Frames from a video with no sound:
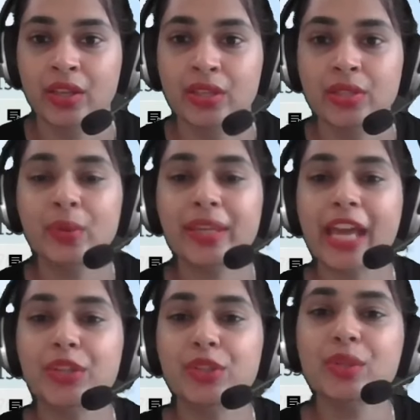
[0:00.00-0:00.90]
So,
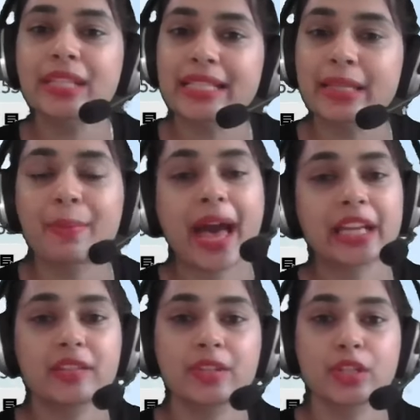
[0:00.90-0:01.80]
can you list some
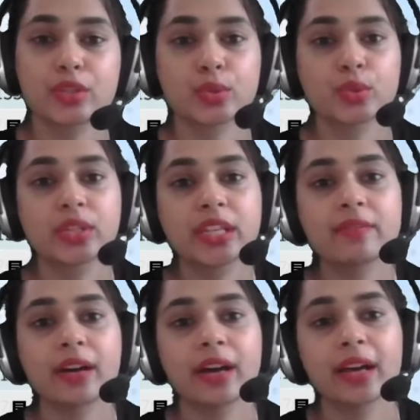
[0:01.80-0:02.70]
activities to
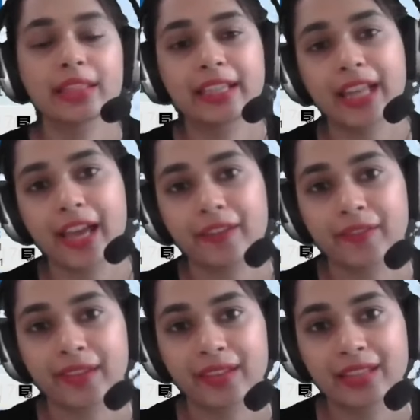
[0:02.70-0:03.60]
live a healthy life,
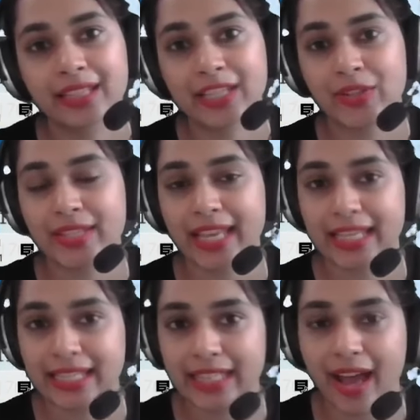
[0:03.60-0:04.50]
such as
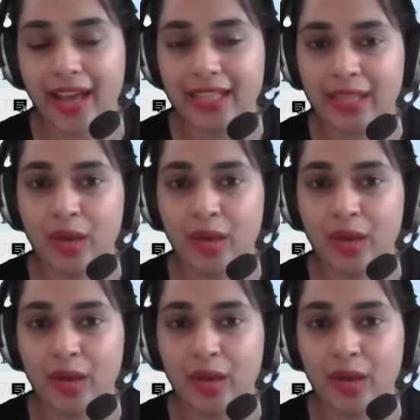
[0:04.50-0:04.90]
exercise,